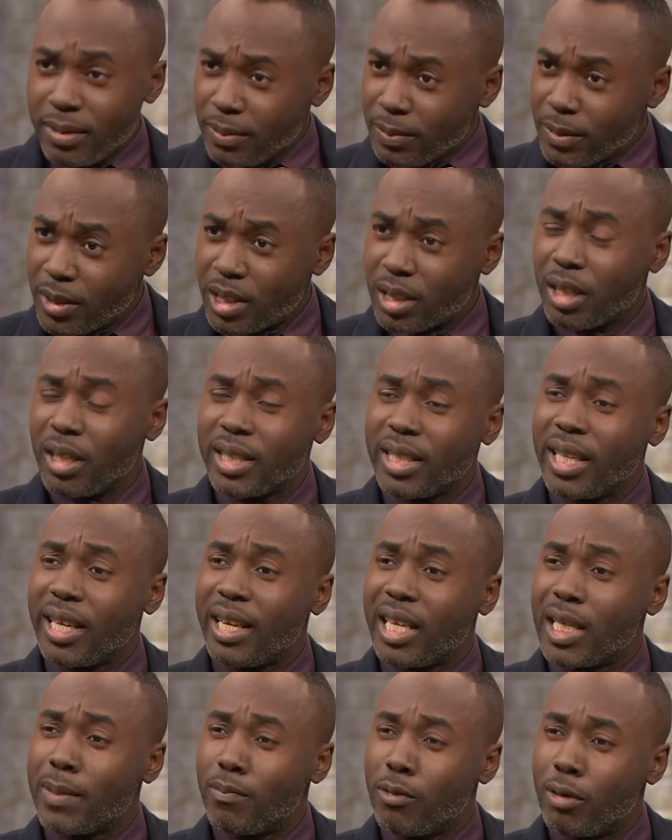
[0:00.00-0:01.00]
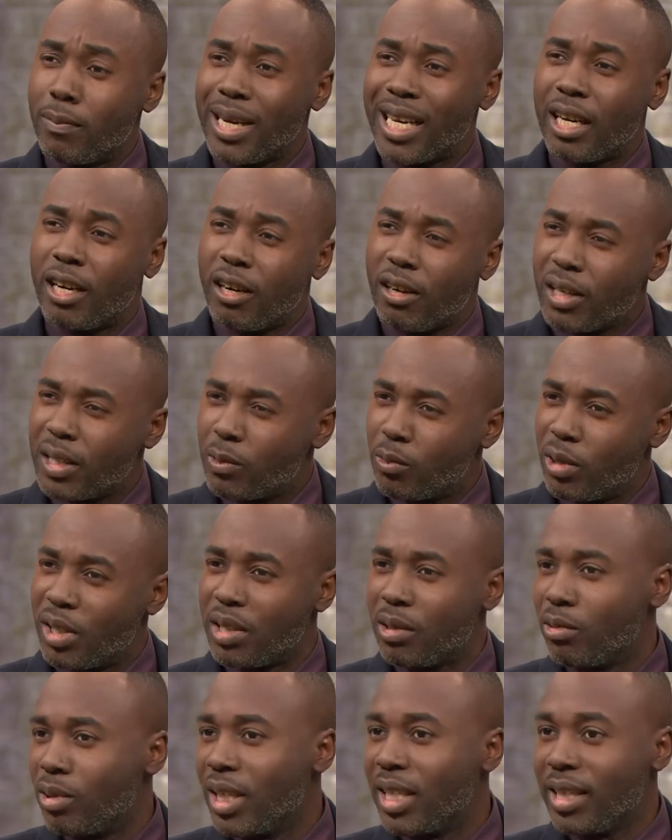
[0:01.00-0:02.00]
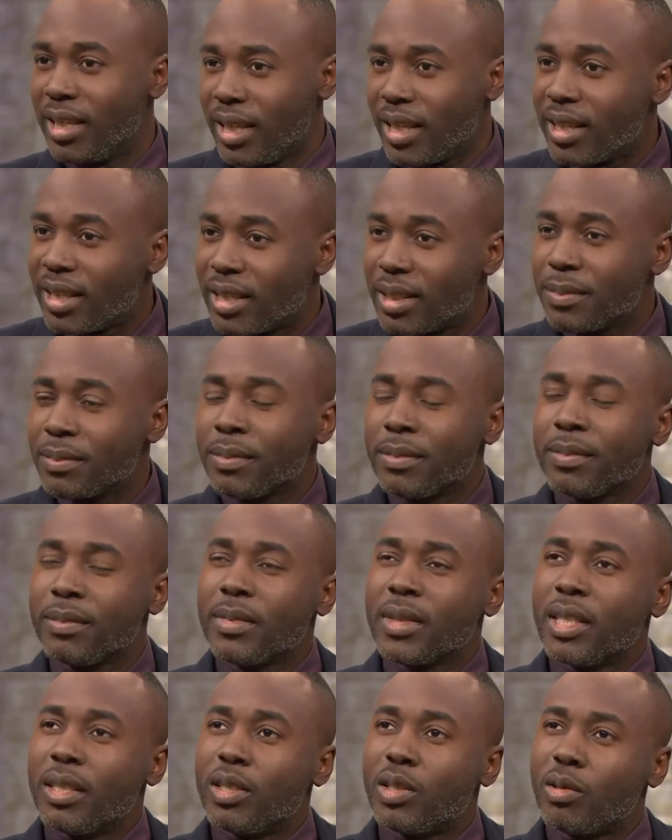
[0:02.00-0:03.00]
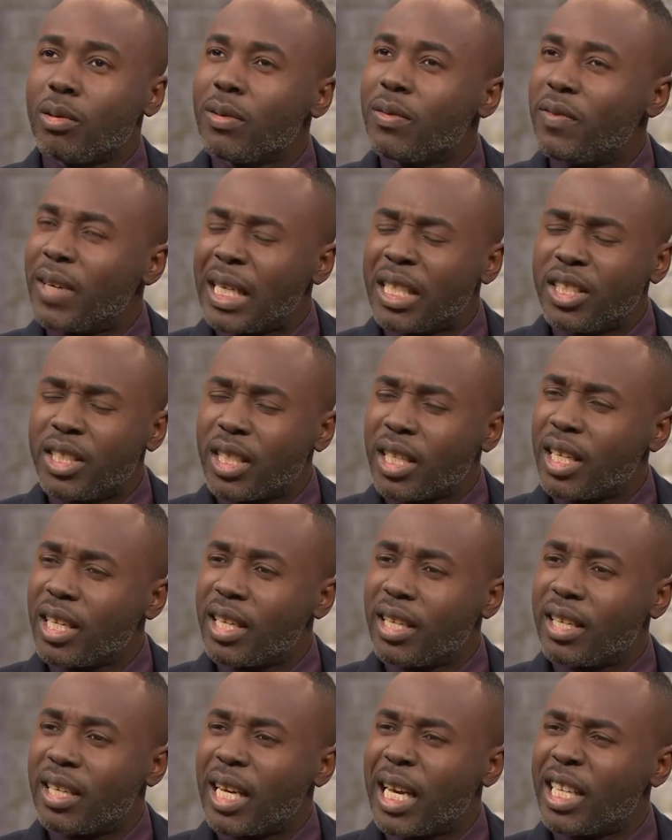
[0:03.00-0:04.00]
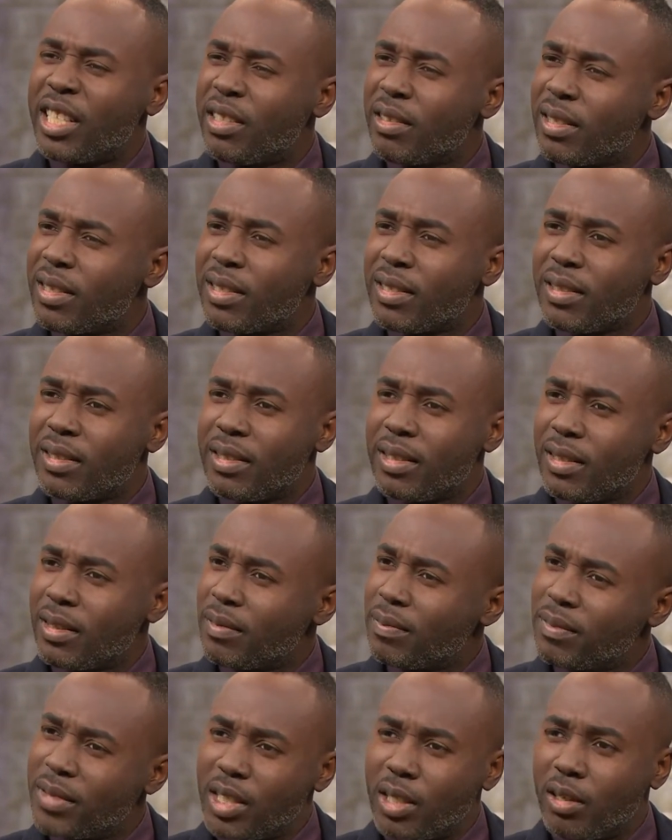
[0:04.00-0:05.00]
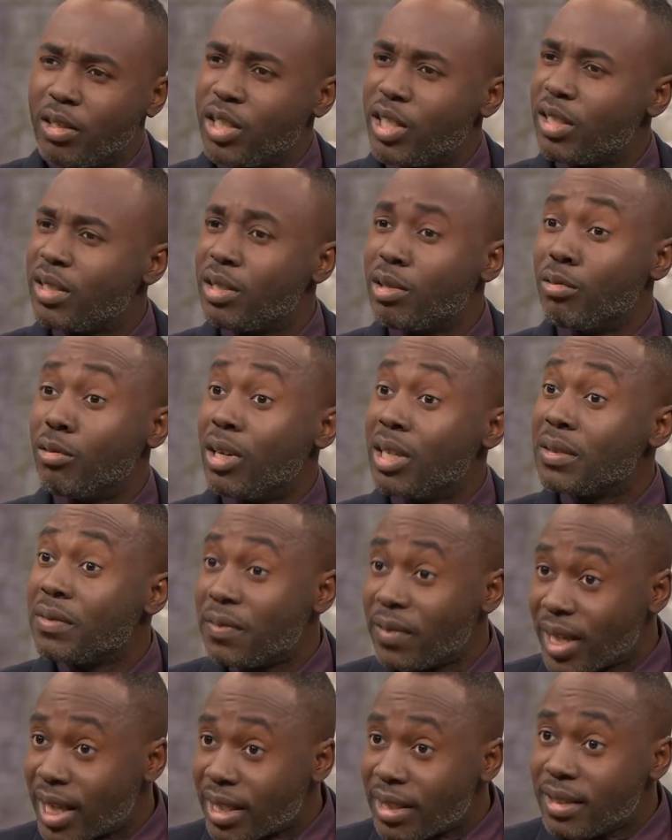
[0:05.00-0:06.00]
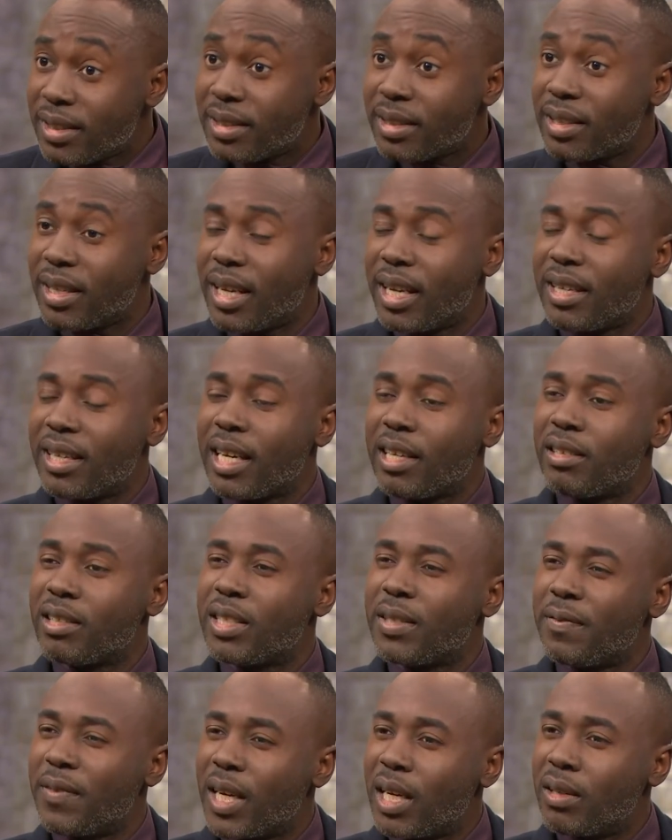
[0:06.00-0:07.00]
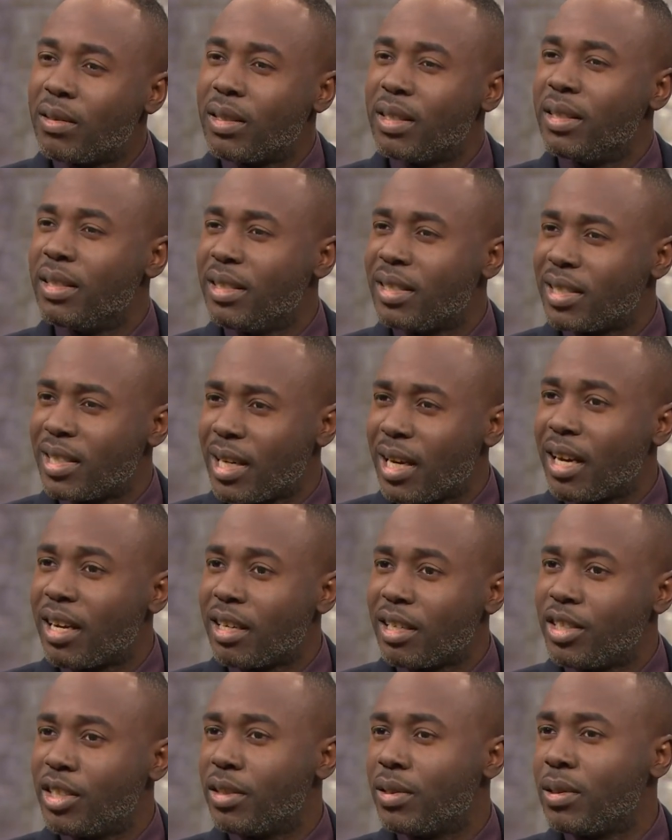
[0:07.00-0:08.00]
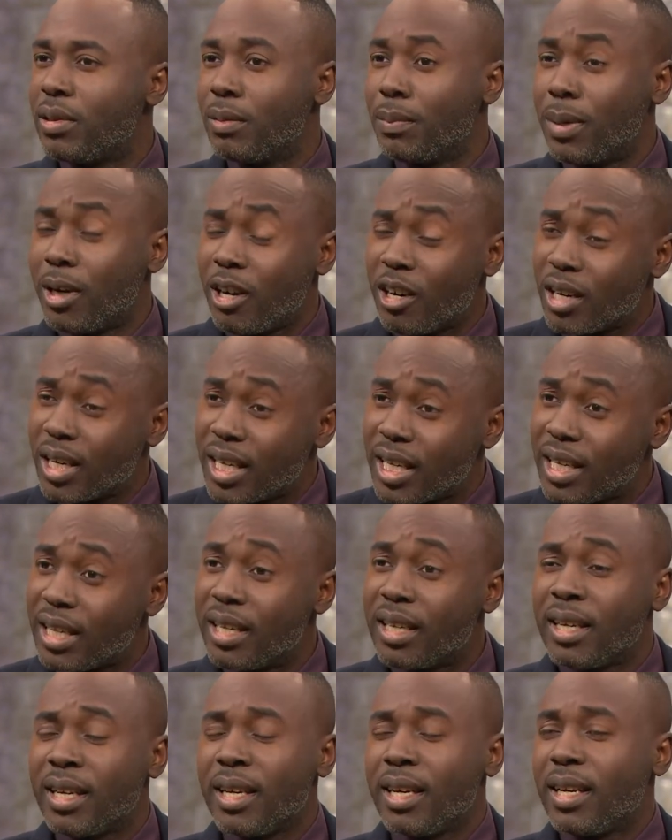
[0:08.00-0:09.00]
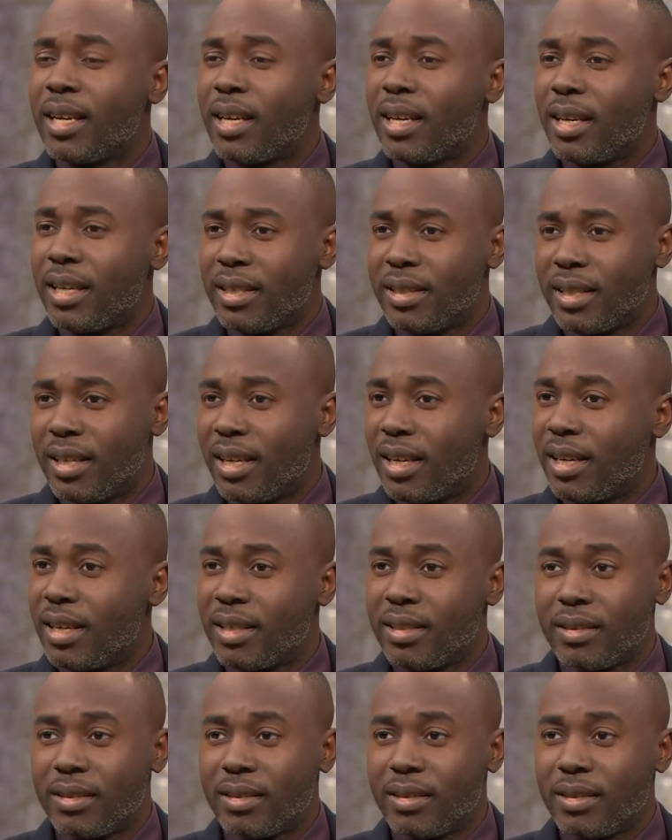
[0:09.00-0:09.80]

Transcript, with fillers: Sunday, but my heart wasn't really in it. So eventually, I just you know, just the wrong friends, and I just found a desire, just a party, and, uh,